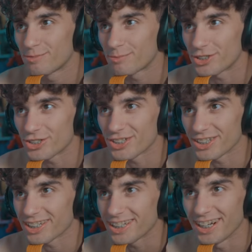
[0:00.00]
But she's
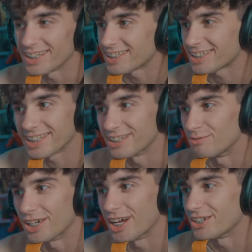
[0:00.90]
like, God, ah, get
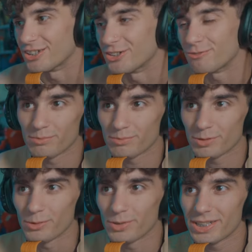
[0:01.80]
me out of here.
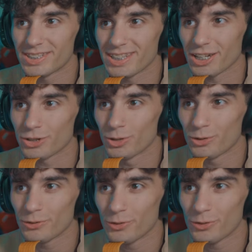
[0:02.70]
Bro, what is that,
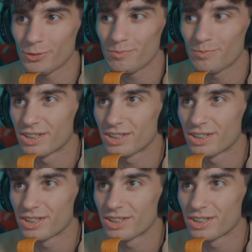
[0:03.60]
chloroform?